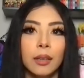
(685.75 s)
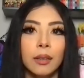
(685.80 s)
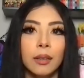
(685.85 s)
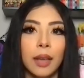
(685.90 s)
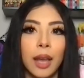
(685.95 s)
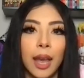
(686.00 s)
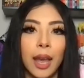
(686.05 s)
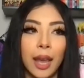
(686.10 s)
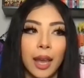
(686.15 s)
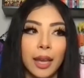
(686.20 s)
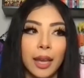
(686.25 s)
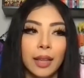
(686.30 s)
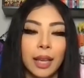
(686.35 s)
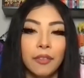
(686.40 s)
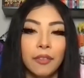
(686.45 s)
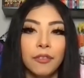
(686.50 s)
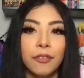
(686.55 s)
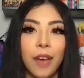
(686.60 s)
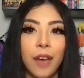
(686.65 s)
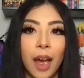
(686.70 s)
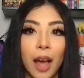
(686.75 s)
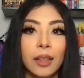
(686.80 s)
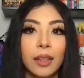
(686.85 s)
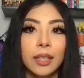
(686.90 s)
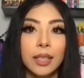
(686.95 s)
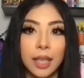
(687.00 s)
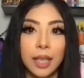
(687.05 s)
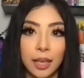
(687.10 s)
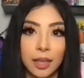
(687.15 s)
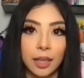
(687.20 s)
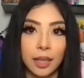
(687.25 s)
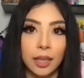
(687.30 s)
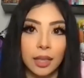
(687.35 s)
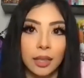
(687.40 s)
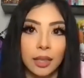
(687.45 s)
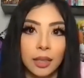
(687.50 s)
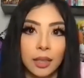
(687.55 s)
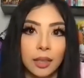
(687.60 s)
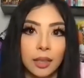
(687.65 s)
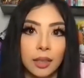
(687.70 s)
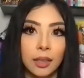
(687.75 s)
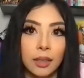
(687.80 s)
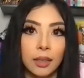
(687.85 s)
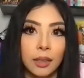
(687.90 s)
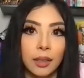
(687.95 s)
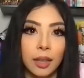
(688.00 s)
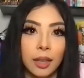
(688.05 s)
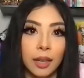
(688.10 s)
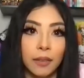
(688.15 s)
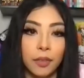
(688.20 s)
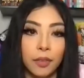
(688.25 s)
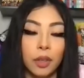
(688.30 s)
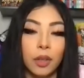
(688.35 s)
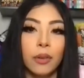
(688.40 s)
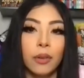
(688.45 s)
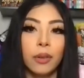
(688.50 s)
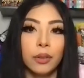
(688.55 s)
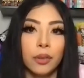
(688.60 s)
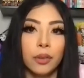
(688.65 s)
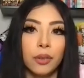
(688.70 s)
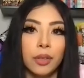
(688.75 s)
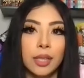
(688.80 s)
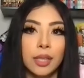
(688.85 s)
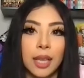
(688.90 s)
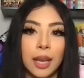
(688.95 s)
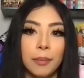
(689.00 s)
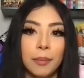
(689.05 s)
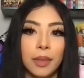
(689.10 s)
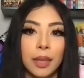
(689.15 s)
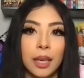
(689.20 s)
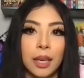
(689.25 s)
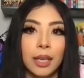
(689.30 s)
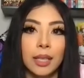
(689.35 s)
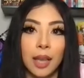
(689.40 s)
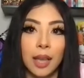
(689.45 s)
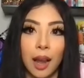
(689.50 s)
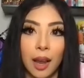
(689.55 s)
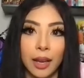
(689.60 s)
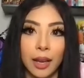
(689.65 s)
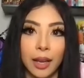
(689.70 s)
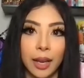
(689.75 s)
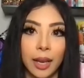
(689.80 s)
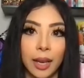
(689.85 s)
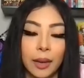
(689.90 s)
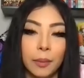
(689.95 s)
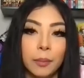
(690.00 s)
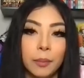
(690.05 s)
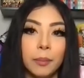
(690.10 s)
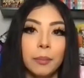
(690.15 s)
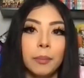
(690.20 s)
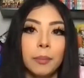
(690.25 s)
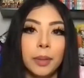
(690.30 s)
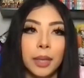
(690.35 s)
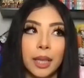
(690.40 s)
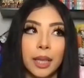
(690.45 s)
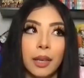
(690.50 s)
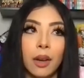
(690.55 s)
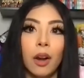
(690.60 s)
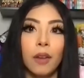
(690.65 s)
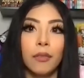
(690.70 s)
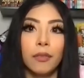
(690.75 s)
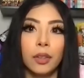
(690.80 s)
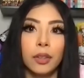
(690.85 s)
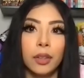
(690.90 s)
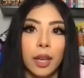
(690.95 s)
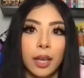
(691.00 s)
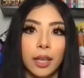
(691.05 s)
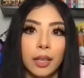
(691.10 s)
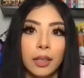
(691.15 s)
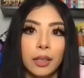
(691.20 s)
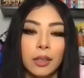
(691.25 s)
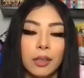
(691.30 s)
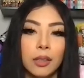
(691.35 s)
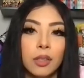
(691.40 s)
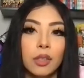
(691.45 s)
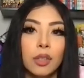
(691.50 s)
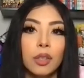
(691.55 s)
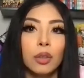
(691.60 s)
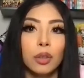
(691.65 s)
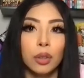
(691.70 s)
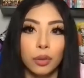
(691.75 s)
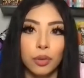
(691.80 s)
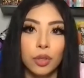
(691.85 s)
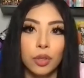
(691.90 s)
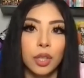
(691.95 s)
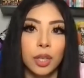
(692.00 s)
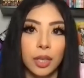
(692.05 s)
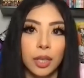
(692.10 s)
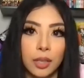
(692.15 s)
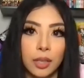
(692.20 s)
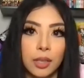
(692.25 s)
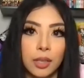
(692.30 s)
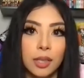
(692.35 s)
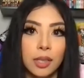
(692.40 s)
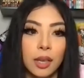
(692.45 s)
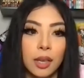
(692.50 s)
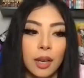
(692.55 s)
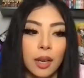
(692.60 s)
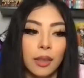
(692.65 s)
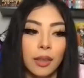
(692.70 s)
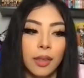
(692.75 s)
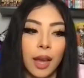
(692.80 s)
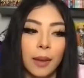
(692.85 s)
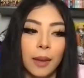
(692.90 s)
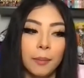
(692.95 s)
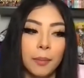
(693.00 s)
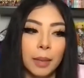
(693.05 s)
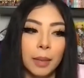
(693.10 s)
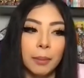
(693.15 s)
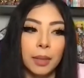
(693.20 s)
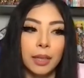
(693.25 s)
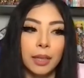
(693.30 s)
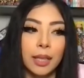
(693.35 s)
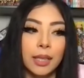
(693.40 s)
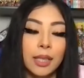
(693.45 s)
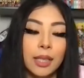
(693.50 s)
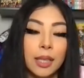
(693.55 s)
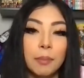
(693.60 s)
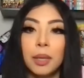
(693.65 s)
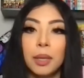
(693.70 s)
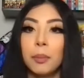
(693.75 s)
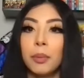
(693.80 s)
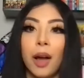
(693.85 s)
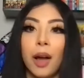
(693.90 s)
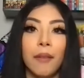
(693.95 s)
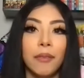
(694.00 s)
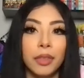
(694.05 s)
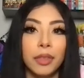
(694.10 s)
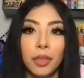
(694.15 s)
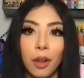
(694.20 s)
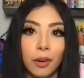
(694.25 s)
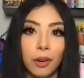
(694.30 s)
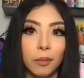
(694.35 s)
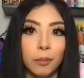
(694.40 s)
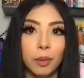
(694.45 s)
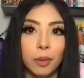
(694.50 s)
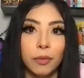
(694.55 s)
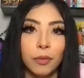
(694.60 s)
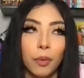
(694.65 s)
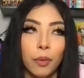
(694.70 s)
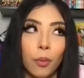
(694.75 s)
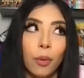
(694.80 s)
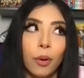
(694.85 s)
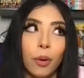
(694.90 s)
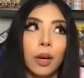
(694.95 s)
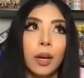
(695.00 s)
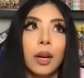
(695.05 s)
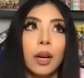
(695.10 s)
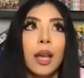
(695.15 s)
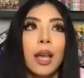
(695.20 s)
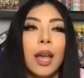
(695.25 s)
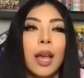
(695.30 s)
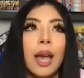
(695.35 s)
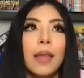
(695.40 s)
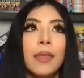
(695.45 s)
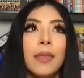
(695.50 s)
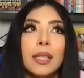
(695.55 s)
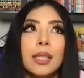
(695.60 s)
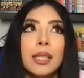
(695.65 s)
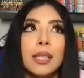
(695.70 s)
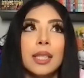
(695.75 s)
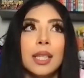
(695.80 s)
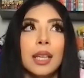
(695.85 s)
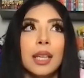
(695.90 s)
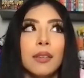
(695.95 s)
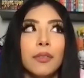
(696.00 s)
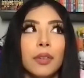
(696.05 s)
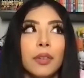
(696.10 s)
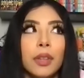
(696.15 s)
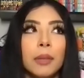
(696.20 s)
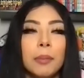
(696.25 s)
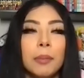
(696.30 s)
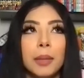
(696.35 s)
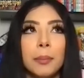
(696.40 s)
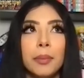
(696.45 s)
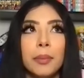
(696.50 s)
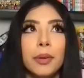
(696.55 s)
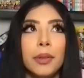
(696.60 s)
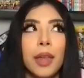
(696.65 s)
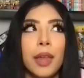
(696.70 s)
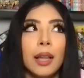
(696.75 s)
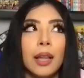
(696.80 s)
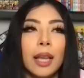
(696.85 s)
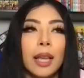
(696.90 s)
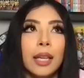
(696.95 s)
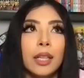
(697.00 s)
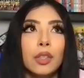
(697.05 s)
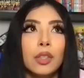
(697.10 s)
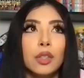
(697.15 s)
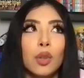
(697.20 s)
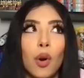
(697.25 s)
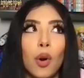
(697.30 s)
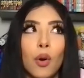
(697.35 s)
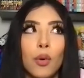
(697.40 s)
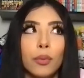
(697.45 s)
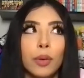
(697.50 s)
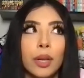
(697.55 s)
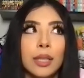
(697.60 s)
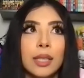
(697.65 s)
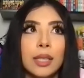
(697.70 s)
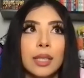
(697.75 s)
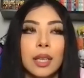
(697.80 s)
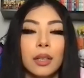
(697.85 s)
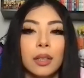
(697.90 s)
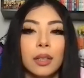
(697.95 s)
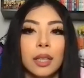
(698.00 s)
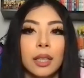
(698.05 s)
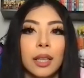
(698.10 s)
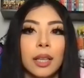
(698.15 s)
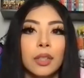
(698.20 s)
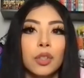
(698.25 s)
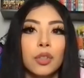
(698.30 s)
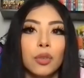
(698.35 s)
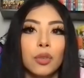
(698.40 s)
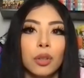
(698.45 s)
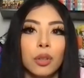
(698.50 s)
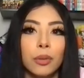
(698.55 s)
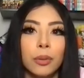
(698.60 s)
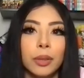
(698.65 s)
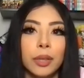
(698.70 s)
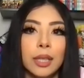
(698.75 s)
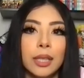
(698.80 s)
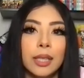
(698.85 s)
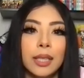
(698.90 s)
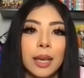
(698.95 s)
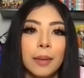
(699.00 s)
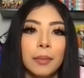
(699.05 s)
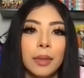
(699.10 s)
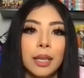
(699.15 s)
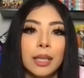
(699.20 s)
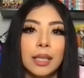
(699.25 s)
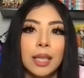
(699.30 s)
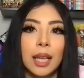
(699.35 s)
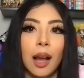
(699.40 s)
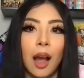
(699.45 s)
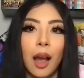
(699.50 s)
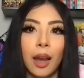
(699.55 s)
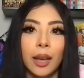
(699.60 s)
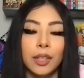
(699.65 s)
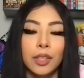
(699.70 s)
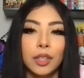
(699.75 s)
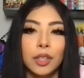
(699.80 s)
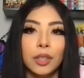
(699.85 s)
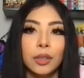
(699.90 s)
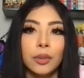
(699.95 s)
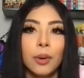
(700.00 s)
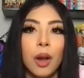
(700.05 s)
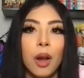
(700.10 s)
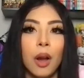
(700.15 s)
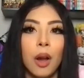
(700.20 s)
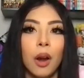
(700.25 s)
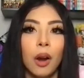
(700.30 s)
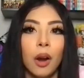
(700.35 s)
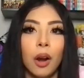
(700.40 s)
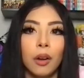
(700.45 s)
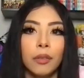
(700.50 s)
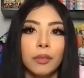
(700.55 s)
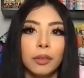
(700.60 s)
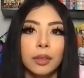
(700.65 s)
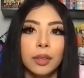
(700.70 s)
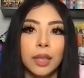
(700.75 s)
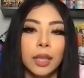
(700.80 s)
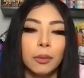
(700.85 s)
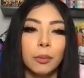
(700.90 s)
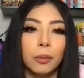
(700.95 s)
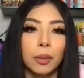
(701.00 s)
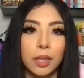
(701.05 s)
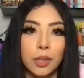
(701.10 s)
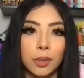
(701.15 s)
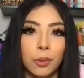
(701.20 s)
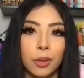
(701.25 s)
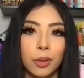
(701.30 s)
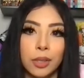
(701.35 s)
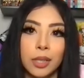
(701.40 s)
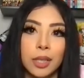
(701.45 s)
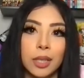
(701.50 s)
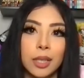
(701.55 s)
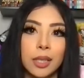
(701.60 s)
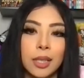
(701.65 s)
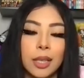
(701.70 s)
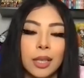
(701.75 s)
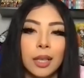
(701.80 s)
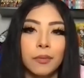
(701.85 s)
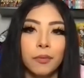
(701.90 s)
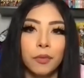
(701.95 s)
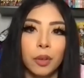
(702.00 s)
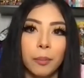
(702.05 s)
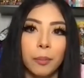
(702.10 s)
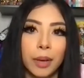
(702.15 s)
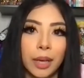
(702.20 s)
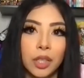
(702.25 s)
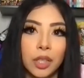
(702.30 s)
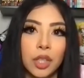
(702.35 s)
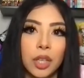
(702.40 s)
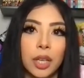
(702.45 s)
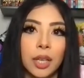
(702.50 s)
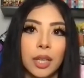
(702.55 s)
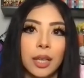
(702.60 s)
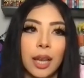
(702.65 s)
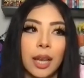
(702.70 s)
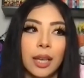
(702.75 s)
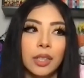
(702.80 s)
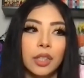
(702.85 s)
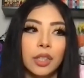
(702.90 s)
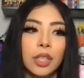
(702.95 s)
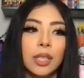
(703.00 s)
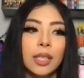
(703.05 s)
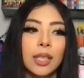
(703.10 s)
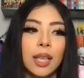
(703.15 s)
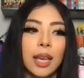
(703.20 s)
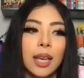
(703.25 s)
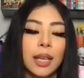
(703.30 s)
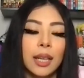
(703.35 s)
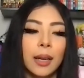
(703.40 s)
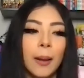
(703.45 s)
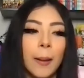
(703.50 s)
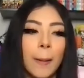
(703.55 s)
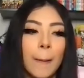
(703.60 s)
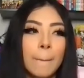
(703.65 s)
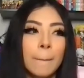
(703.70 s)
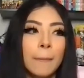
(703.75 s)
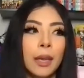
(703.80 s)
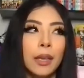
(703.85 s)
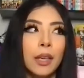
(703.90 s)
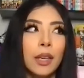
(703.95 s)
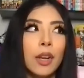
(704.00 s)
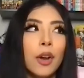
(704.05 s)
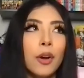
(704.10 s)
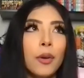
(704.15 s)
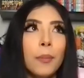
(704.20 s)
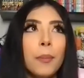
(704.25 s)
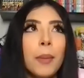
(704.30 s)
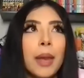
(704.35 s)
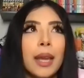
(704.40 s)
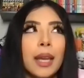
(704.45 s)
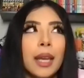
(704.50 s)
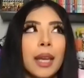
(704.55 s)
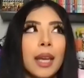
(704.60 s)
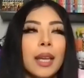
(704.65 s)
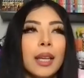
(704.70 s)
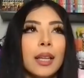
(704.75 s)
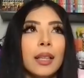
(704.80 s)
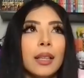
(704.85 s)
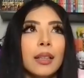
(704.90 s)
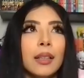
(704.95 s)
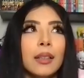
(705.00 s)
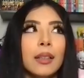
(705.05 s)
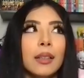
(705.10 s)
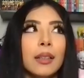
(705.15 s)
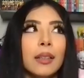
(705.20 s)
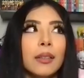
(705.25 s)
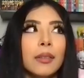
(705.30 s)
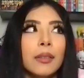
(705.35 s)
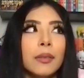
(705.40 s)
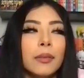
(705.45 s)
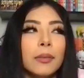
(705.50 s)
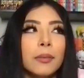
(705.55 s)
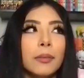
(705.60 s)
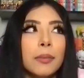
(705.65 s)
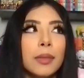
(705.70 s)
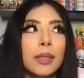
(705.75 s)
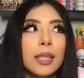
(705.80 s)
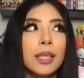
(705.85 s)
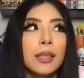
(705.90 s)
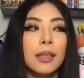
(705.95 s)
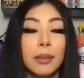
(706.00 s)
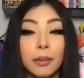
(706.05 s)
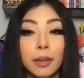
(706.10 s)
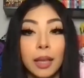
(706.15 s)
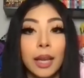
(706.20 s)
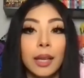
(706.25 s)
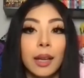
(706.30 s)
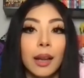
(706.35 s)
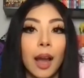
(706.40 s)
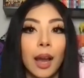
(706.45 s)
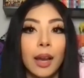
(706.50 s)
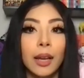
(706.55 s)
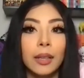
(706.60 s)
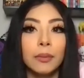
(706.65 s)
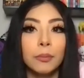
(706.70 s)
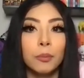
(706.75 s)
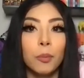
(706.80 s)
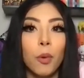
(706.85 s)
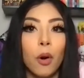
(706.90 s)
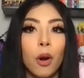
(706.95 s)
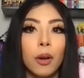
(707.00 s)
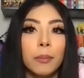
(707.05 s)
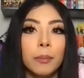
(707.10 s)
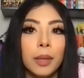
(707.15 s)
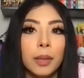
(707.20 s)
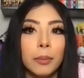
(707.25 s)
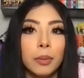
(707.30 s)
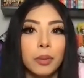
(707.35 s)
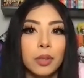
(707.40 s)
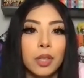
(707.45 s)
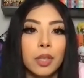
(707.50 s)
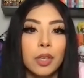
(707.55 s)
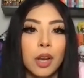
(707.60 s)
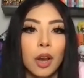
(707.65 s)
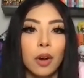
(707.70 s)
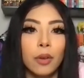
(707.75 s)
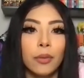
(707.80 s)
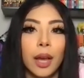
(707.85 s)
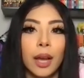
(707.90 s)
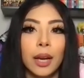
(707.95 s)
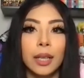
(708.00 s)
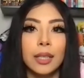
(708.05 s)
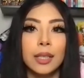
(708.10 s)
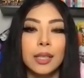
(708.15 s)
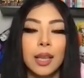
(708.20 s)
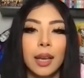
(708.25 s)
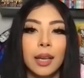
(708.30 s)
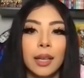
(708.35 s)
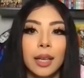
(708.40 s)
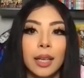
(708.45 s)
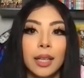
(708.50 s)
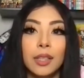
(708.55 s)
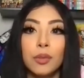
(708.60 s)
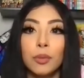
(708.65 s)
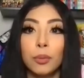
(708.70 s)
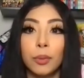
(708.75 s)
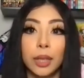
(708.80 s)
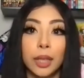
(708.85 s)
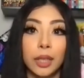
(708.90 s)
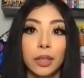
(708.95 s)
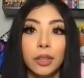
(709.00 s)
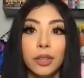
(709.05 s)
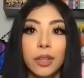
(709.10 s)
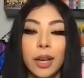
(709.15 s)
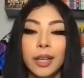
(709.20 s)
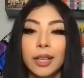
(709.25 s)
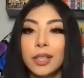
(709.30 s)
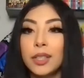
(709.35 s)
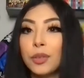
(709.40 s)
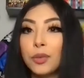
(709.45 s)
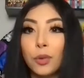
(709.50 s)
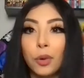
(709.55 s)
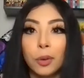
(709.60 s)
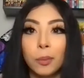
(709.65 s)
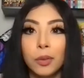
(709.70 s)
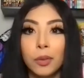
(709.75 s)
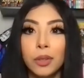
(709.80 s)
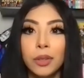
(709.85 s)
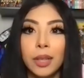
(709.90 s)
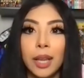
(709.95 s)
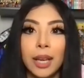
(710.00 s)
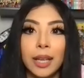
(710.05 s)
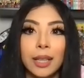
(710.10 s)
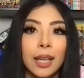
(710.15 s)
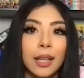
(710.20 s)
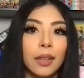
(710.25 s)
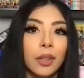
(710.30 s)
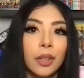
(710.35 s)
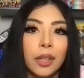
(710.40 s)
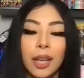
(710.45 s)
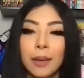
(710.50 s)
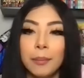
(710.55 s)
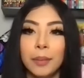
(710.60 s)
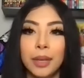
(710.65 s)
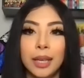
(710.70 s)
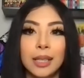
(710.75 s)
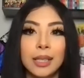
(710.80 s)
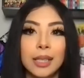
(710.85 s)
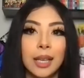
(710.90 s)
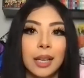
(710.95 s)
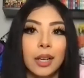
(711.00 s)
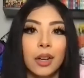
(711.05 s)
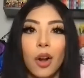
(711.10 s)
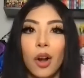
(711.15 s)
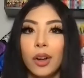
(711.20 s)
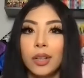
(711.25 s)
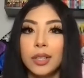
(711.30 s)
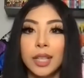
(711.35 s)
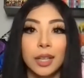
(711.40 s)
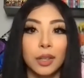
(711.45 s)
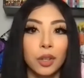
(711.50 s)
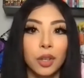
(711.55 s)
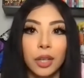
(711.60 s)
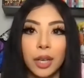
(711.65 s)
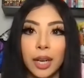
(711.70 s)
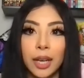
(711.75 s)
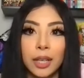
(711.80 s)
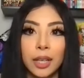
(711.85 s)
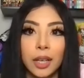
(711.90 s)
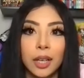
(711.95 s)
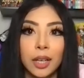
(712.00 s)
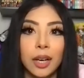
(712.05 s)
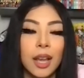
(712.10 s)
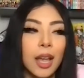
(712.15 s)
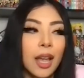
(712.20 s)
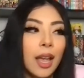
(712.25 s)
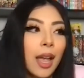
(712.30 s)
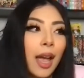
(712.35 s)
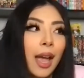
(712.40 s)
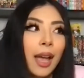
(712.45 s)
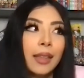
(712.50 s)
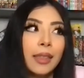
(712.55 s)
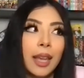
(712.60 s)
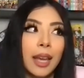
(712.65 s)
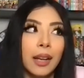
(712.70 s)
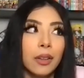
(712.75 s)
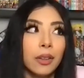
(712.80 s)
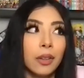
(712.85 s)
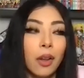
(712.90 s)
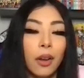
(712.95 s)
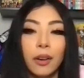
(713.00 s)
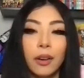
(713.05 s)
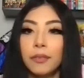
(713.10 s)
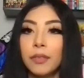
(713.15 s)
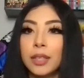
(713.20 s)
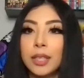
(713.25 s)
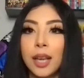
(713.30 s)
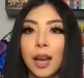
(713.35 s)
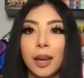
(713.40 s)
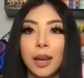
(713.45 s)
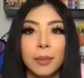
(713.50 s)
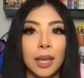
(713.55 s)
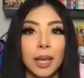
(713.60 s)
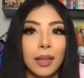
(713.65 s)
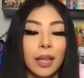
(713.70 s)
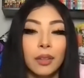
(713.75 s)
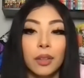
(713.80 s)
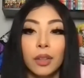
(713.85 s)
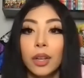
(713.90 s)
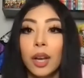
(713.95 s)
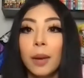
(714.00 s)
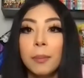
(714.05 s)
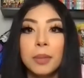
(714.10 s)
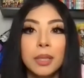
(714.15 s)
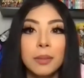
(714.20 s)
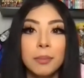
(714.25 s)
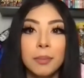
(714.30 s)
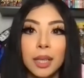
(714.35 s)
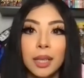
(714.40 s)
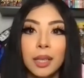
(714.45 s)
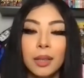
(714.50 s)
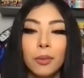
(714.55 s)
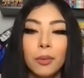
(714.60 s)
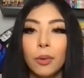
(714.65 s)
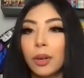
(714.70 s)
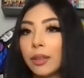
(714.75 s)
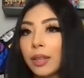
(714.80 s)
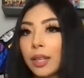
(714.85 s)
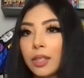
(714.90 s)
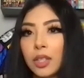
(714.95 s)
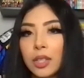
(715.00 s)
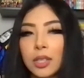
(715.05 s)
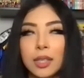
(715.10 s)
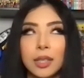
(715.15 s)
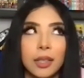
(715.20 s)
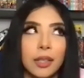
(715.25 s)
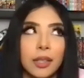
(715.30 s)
like validated if they're going through the same thing as I am, B, offer like solutions that maybe like some people haven't thought of before, and then C, for the people that like don't necessarily like struggle with the same things that I do, offer like resources and information and just like, make it like, I want people to know that it's like, it's real and it's normal. Like they look at me as like a content creator, and like a lot of the time they like look up to me, or they just,